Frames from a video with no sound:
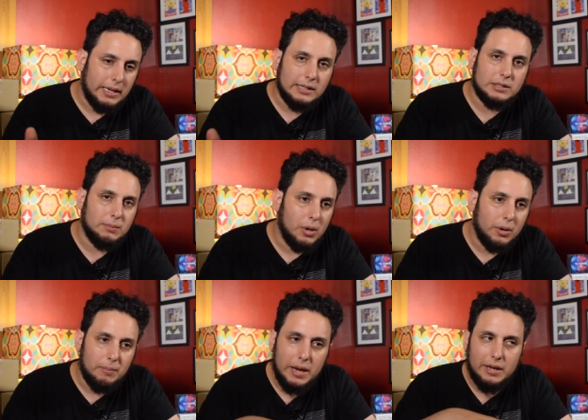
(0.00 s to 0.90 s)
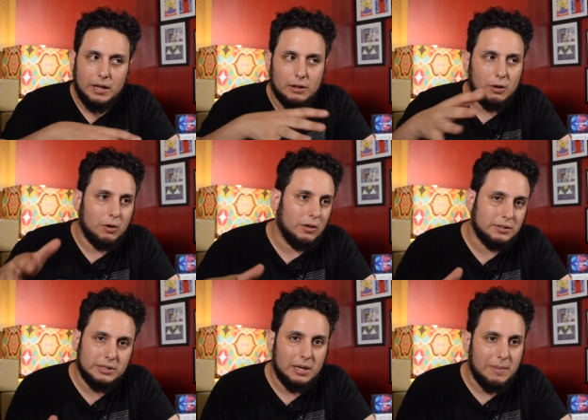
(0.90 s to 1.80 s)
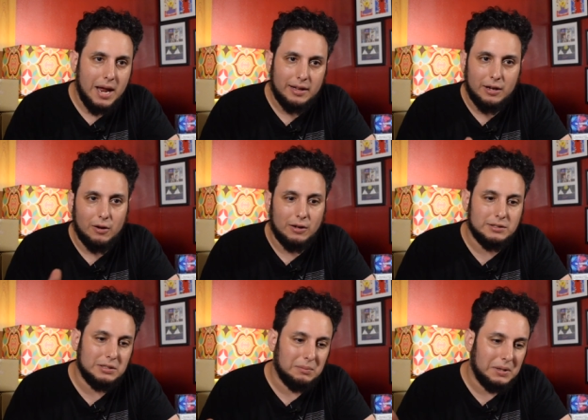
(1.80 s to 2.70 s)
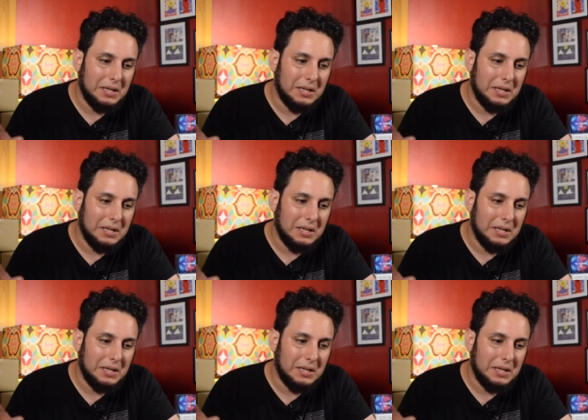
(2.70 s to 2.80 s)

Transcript: desk mode and making it look all cinematic and awesome,